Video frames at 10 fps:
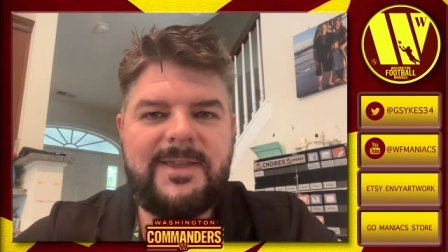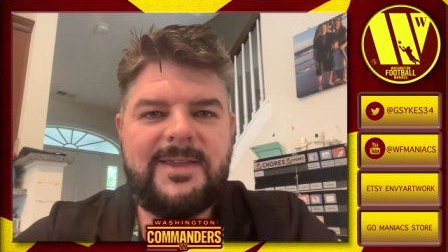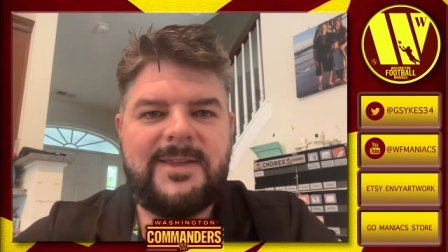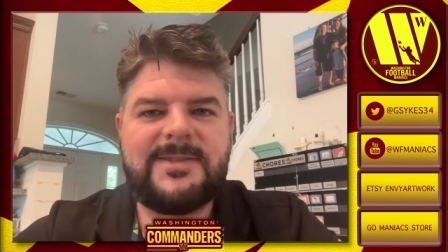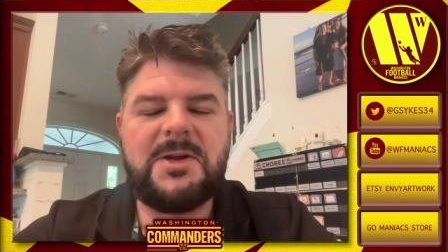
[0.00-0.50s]

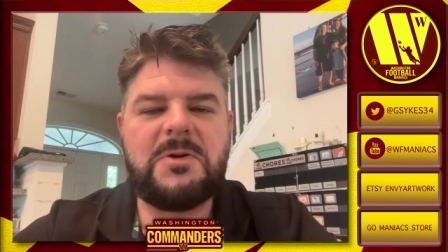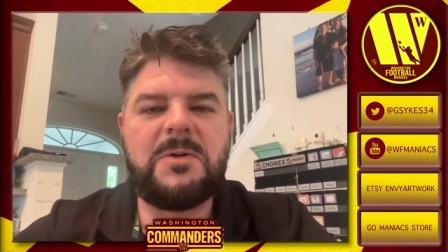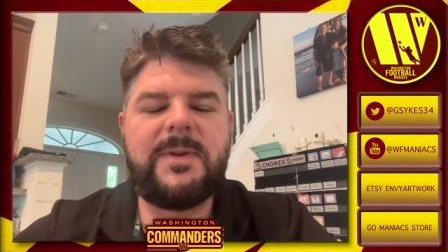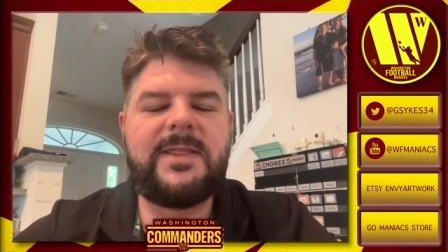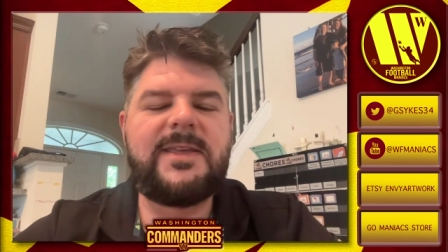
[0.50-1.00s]
He's not going to
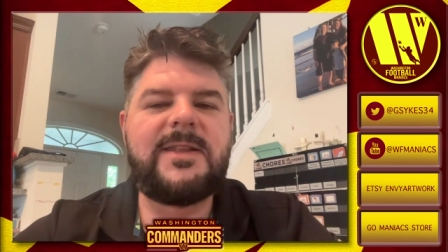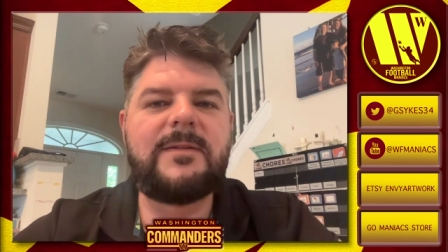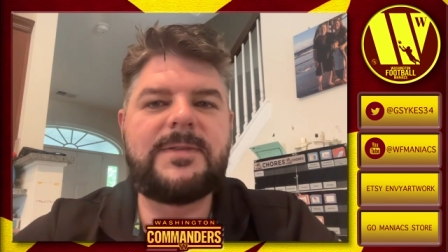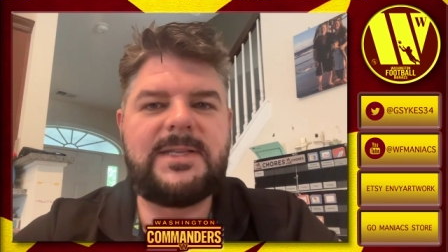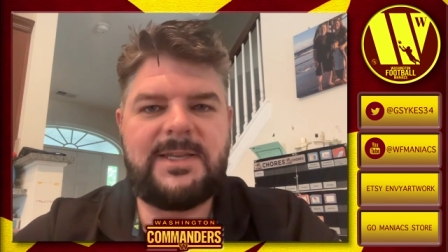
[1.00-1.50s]
be in the
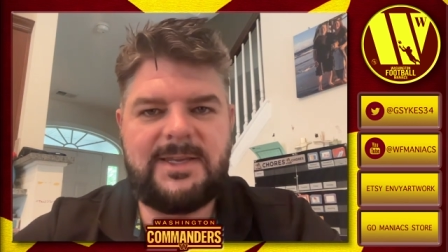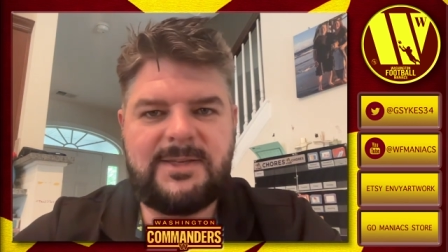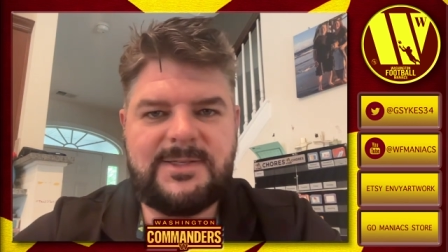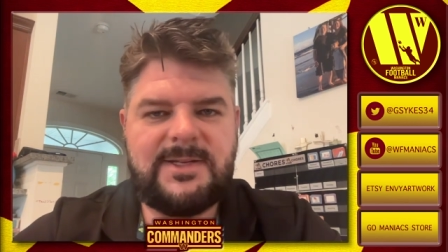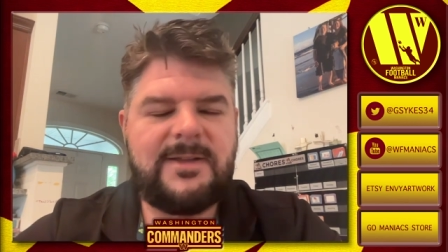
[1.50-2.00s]
NFC
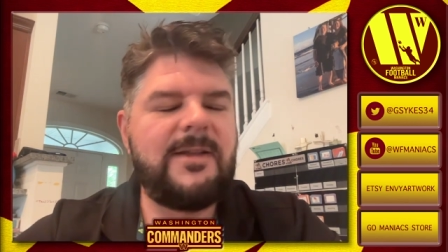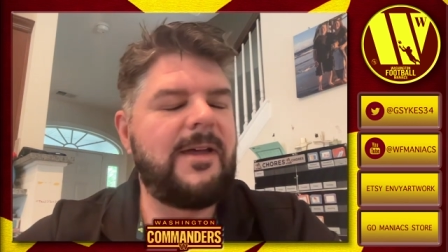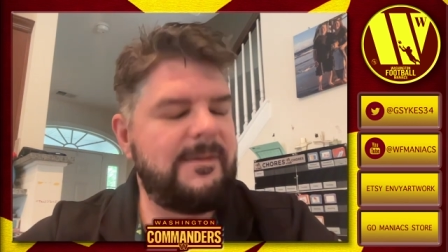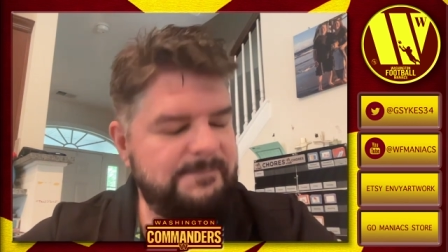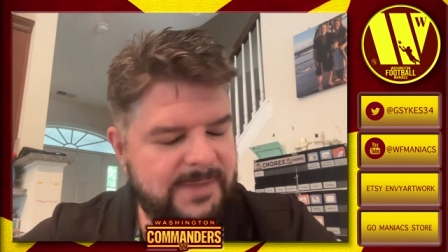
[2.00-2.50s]
East.
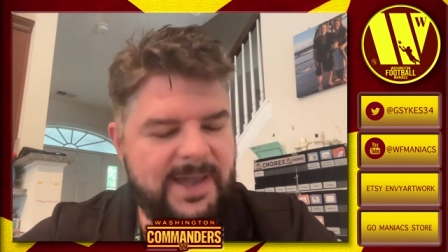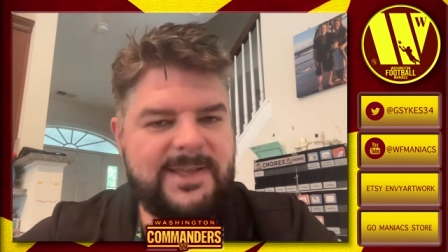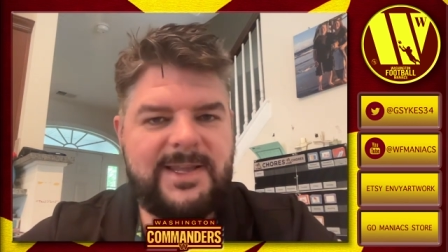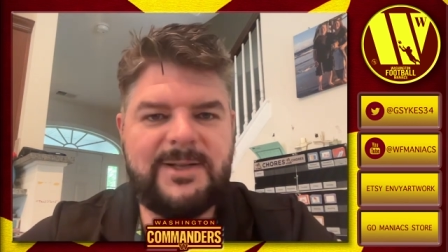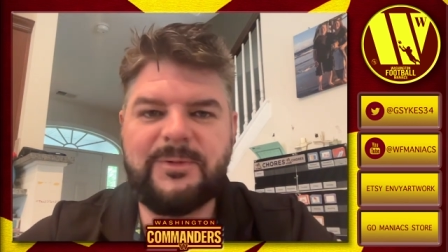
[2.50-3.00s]
I
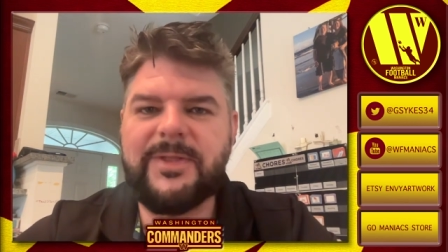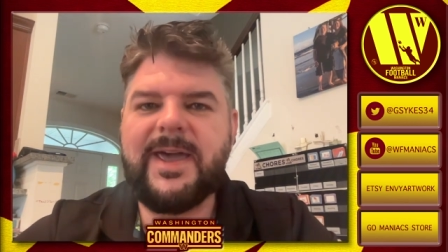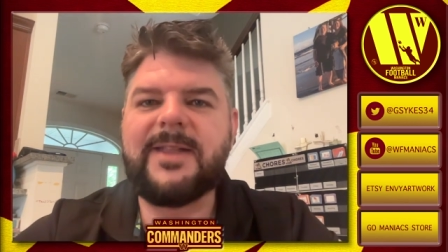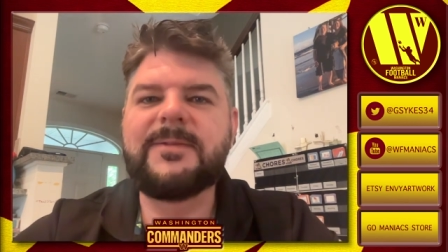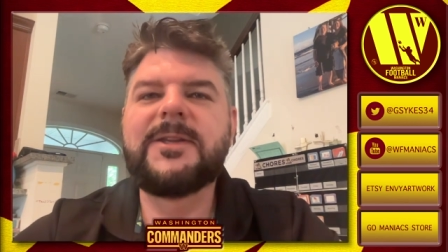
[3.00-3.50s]
can handle that.